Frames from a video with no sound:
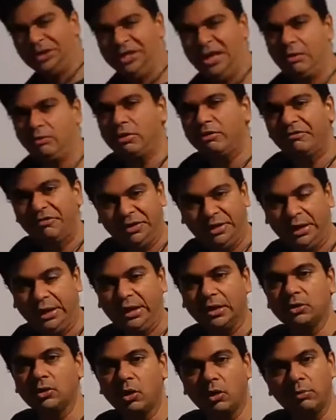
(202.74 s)
down everything in
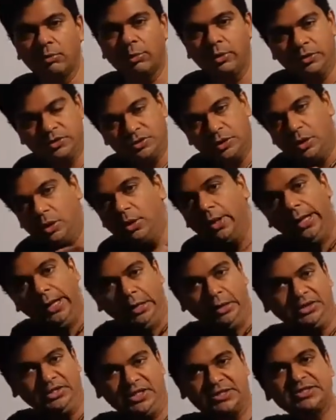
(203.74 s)
your books.
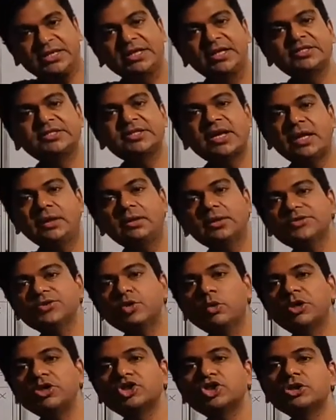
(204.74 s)
Just understand this
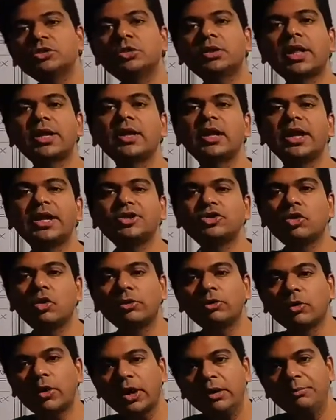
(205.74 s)
question, then later on
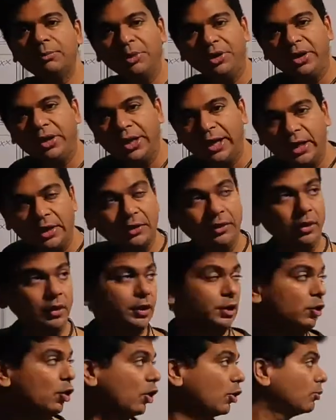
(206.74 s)
you can put it in
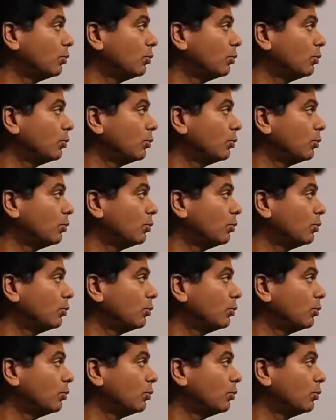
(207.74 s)
your